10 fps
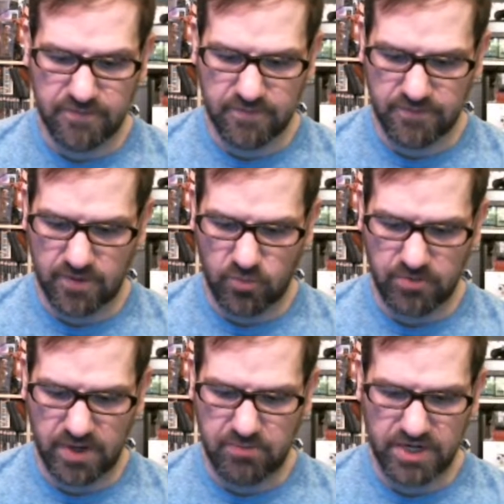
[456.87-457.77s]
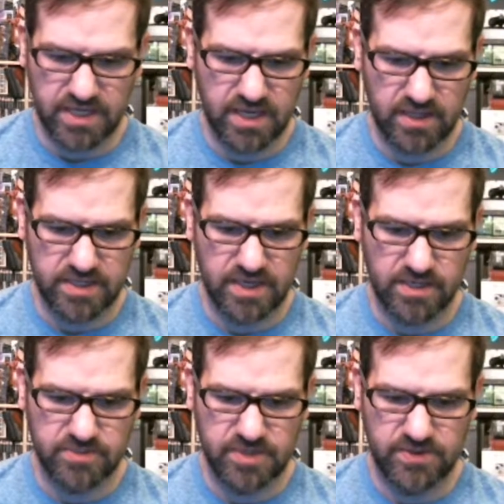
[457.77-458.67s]
From what my buddy Kelly
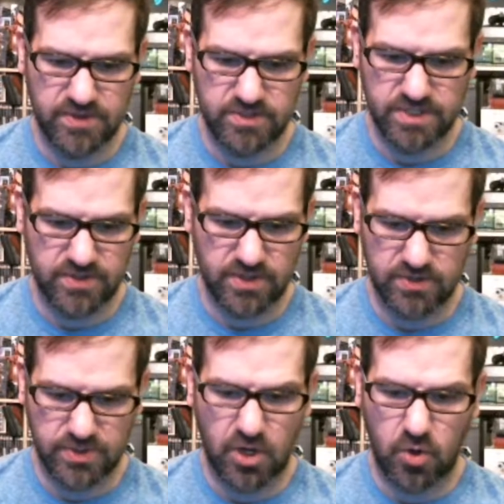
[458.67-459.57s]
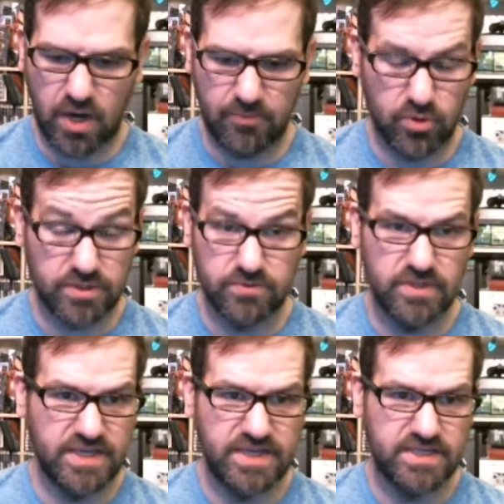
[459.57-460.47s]
tells me, there's the co-op works
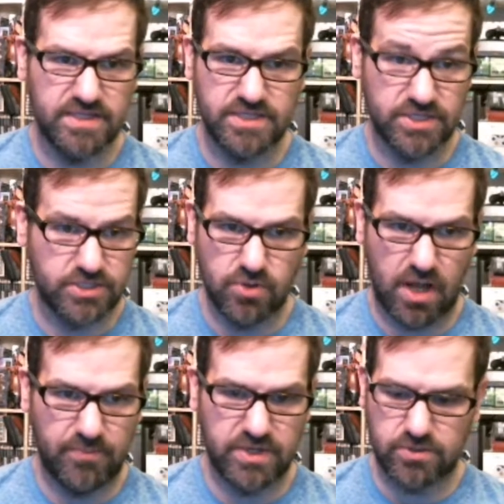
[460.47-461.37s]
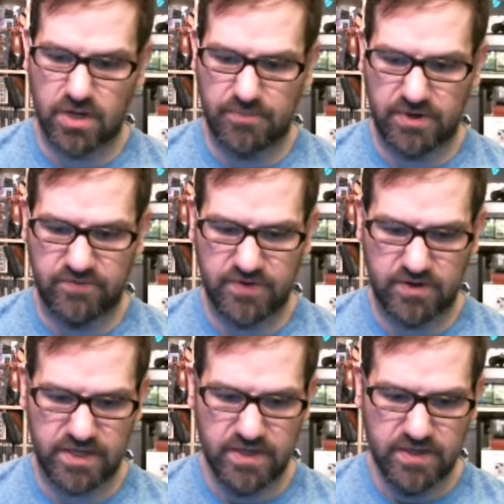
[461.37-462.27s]
really easily. Just drop in, drop out,
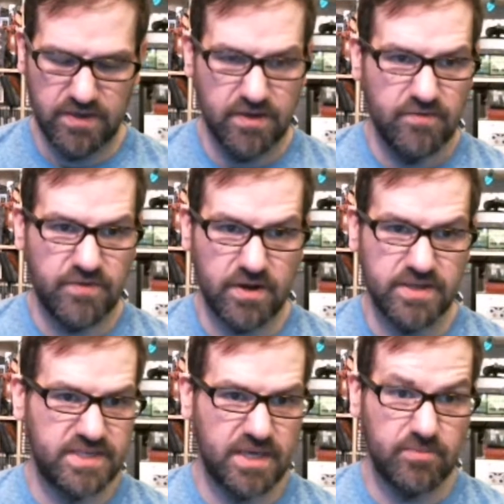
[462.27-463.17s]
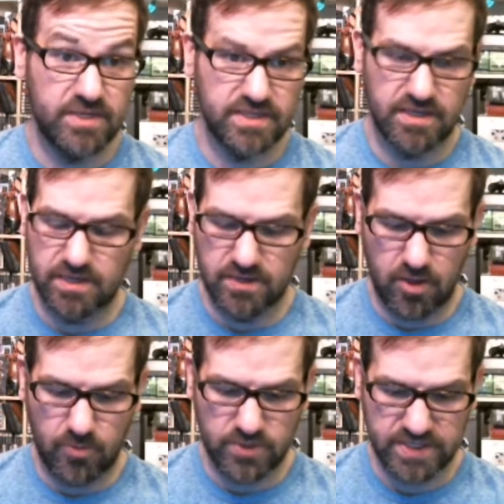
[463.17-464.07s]
very, very seamless, like
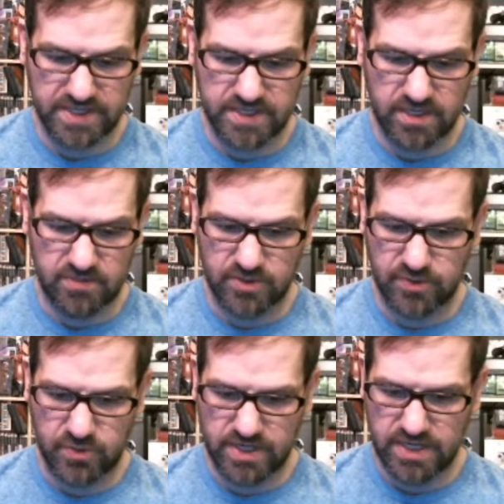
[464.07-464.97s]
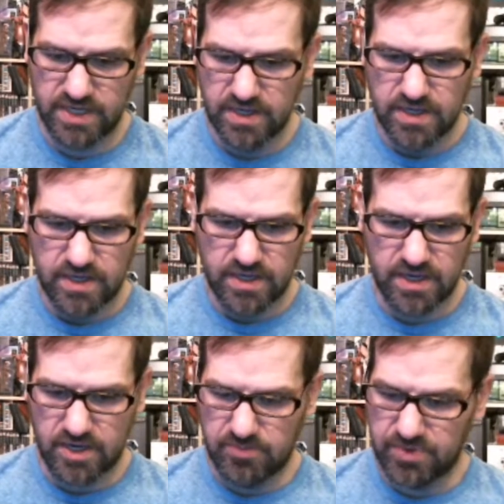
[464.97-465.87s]
almost like Diablo 3.
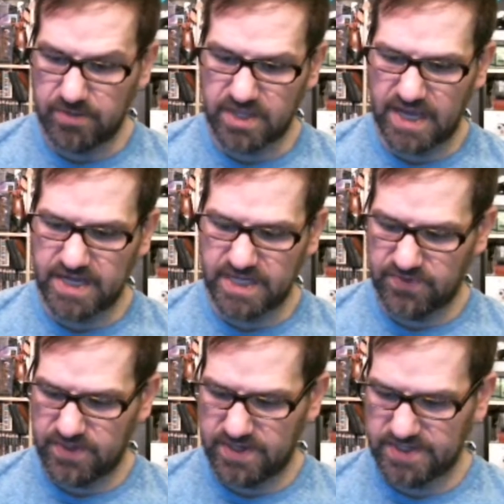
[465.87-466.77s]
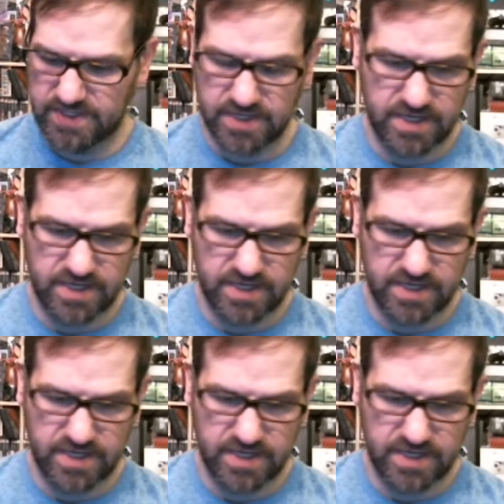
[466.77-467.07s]
But I'm glad to get this.